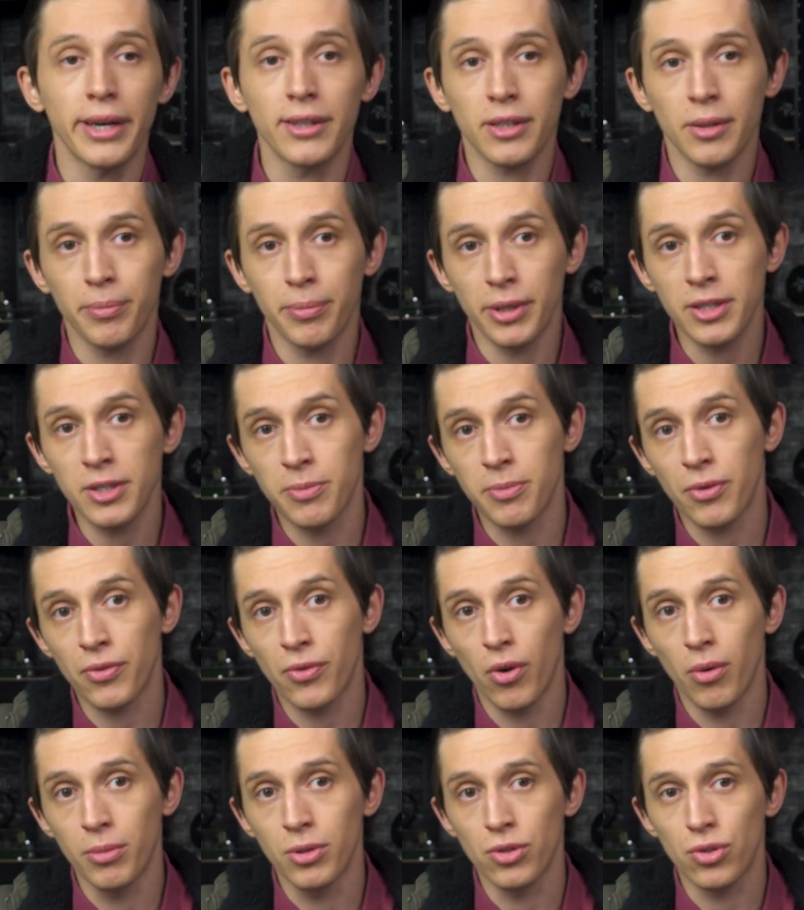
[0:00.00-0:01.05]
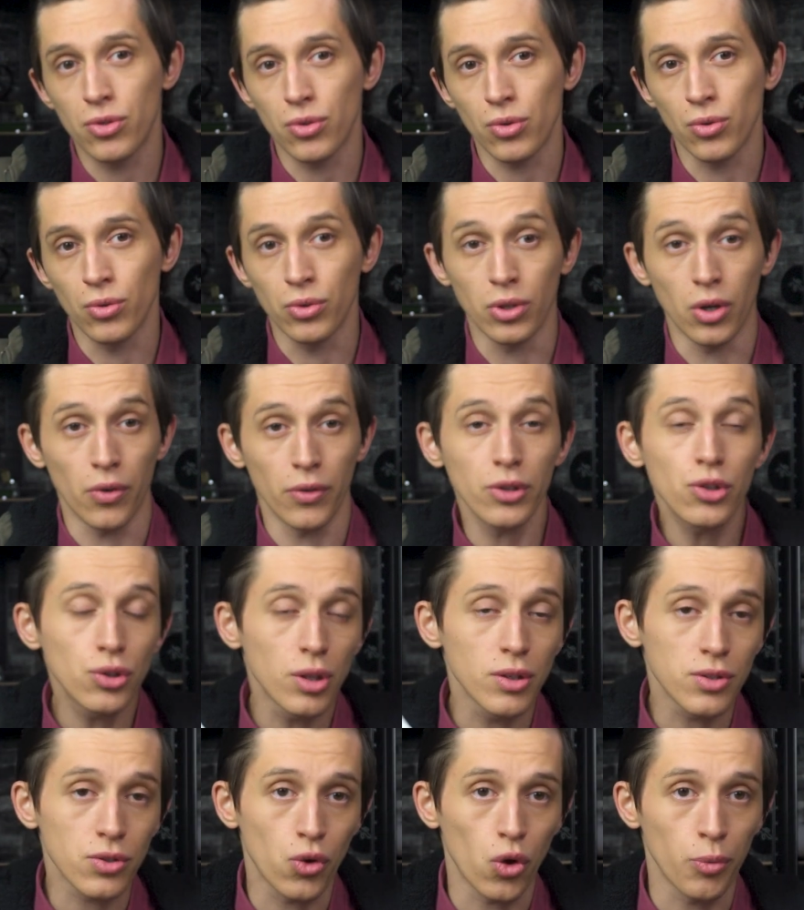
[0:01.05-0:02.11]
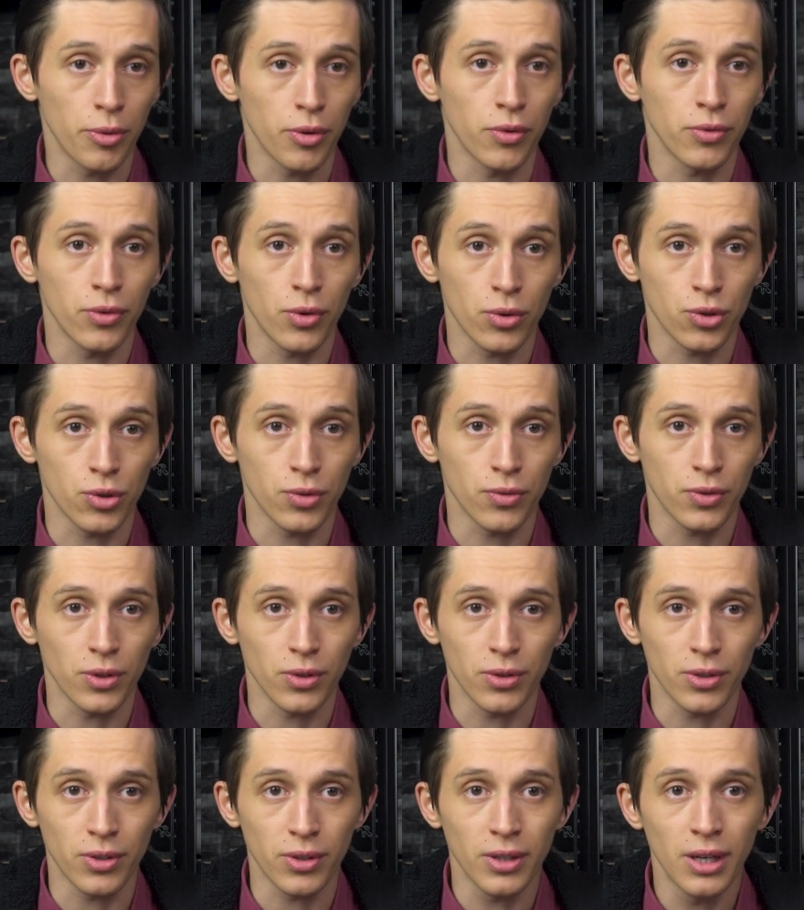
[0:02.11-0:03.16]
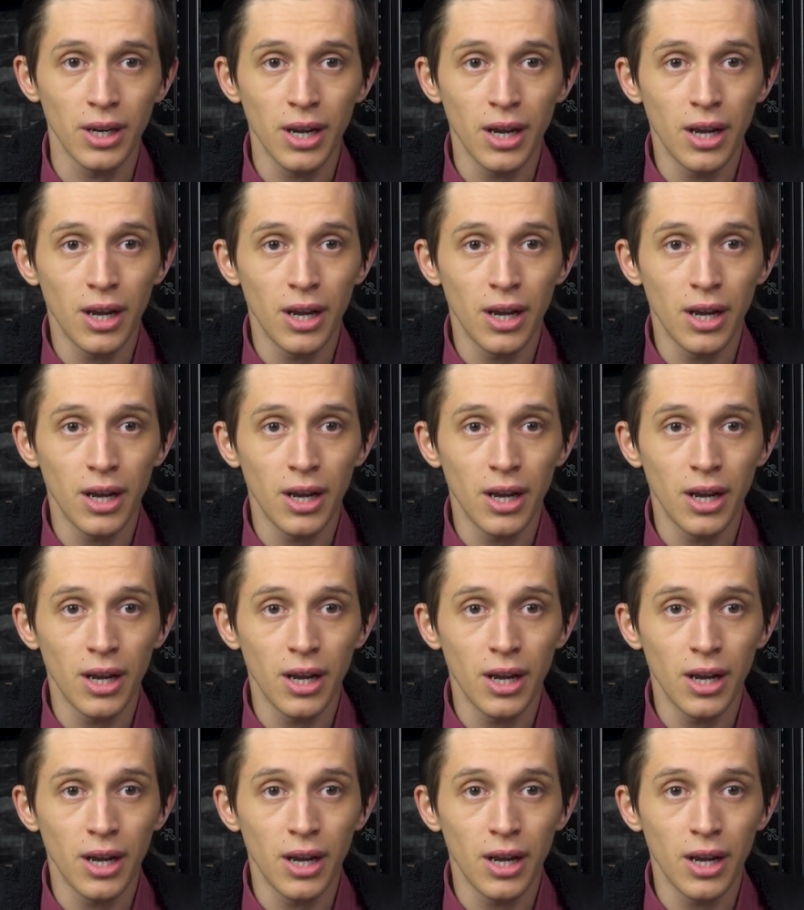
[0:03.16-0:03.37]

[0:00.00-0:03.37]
and compare its performance to the original Scorpio version filter.